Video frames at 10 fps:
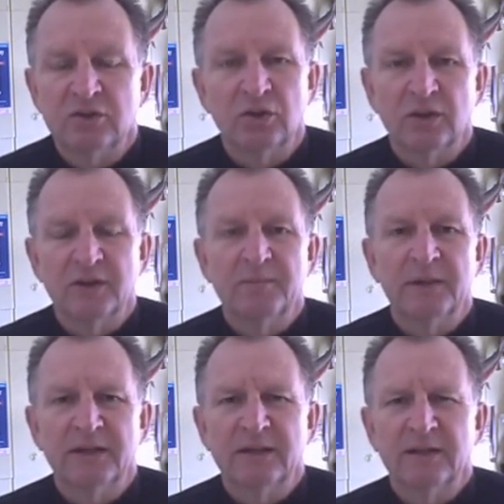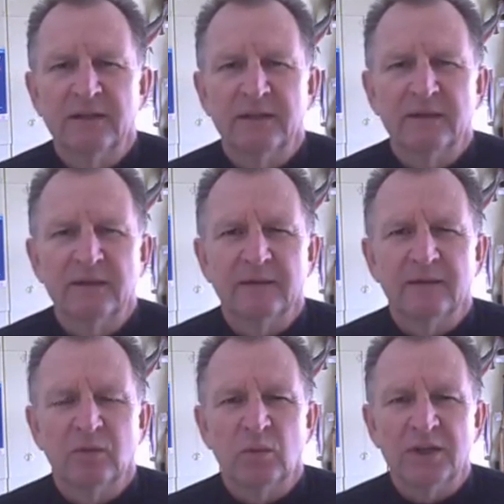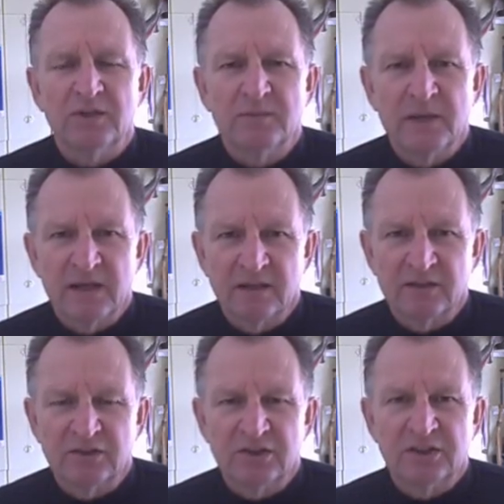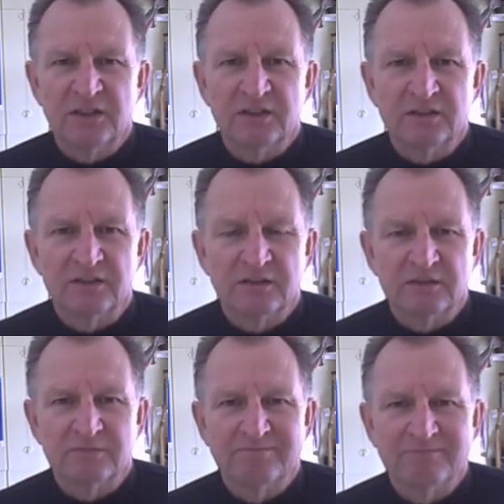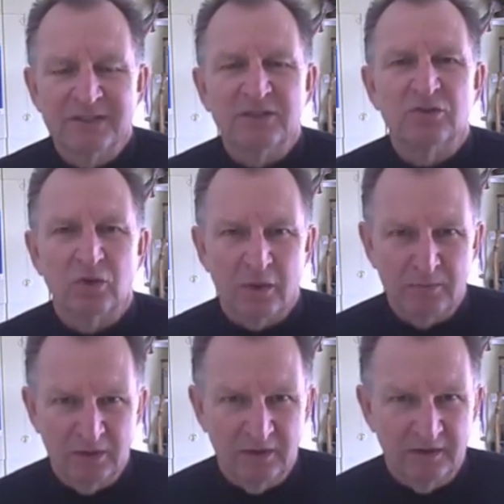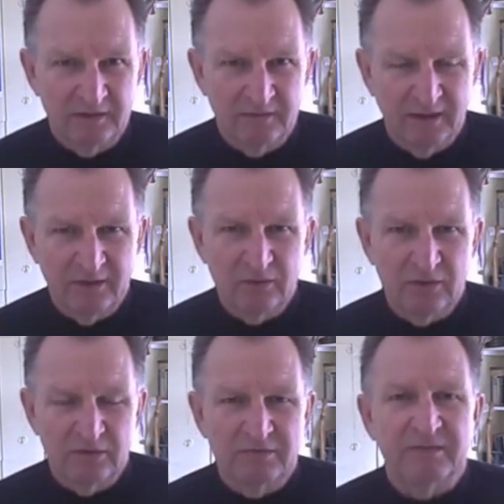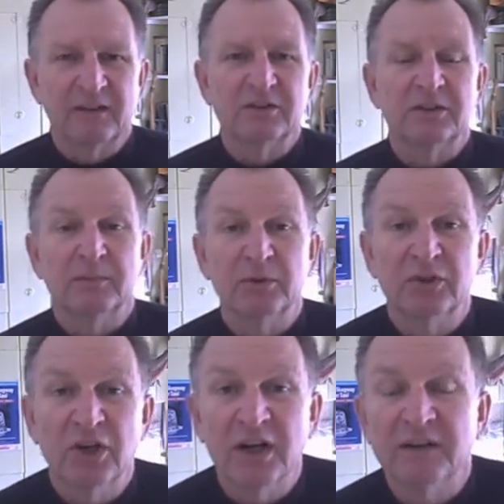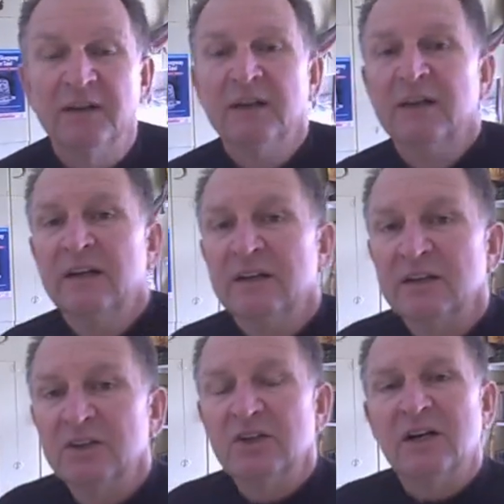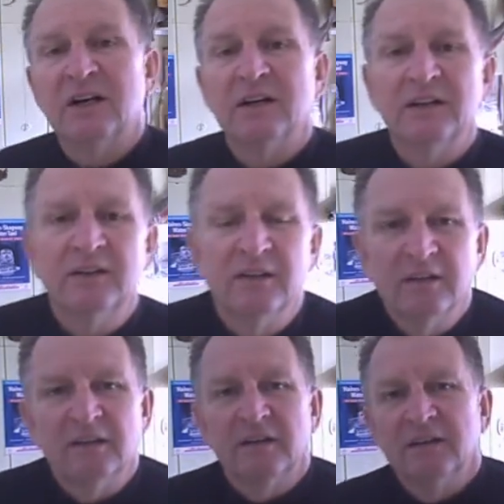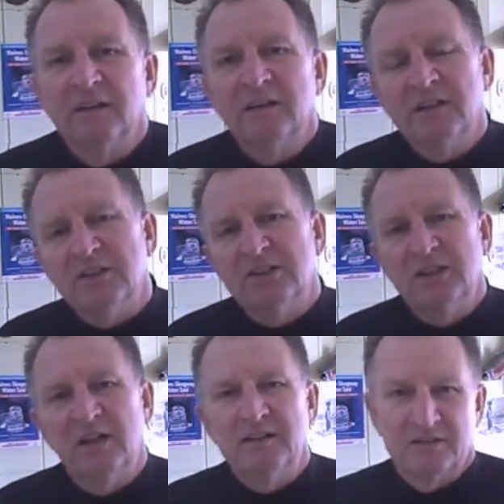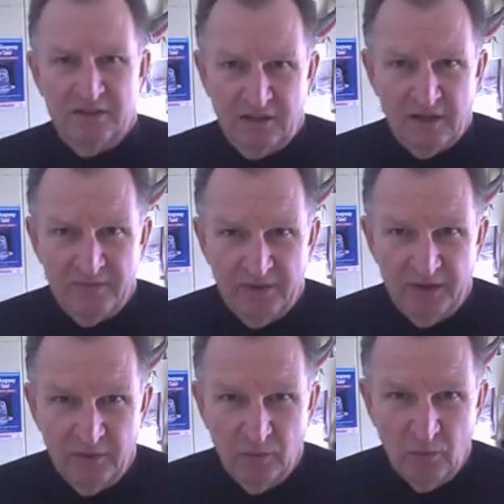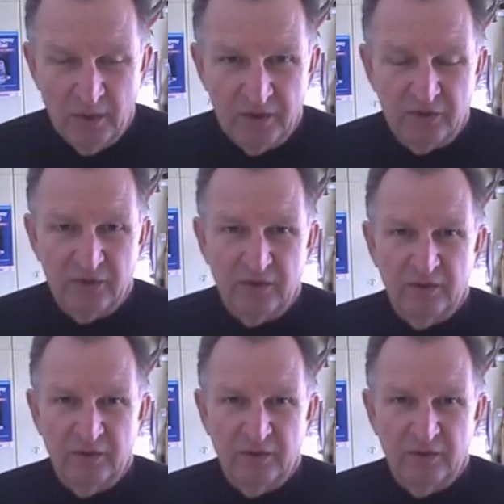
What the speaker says: story. But once man is seen as in trouble and out of fellowship with God, God initiates a covenant with